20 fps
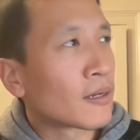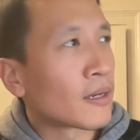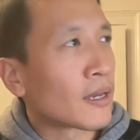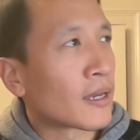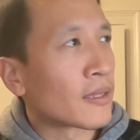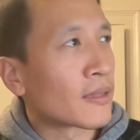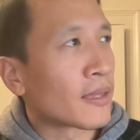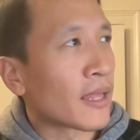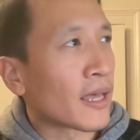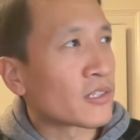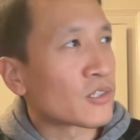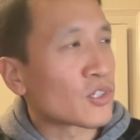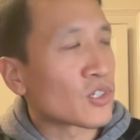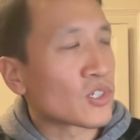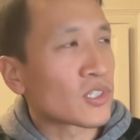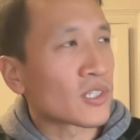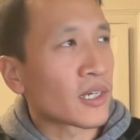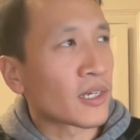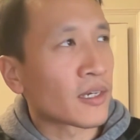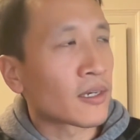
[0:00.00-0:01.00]
And that's
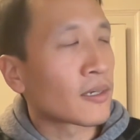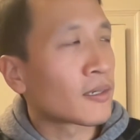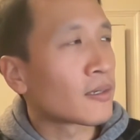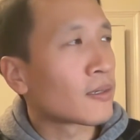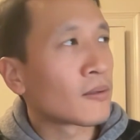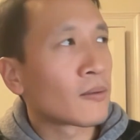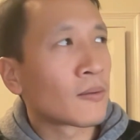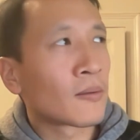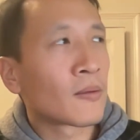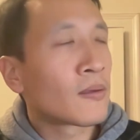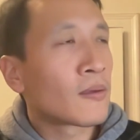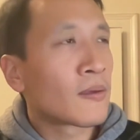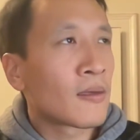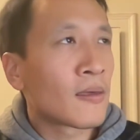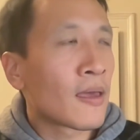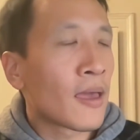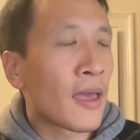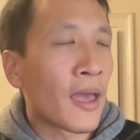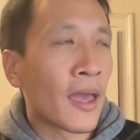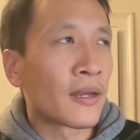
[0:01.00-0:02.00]
just like
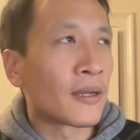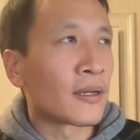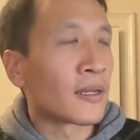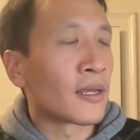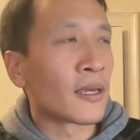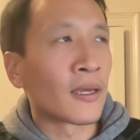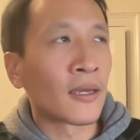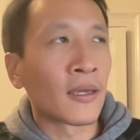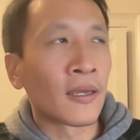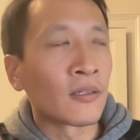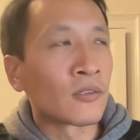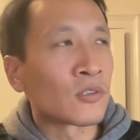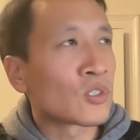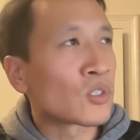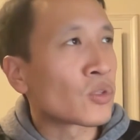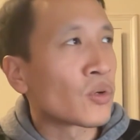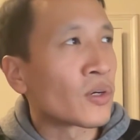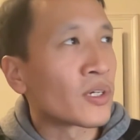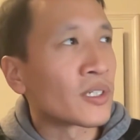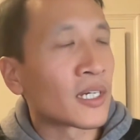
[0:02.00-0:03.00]
editing and
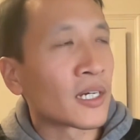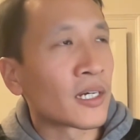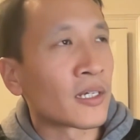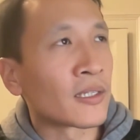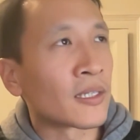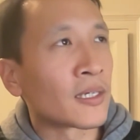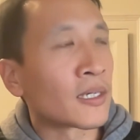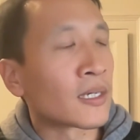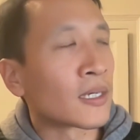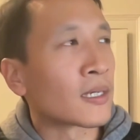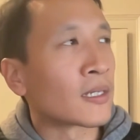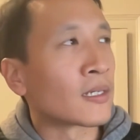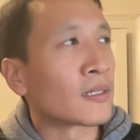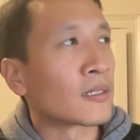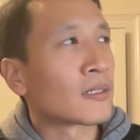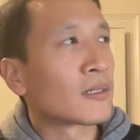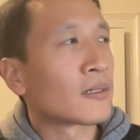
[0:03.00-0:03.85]
storytelling and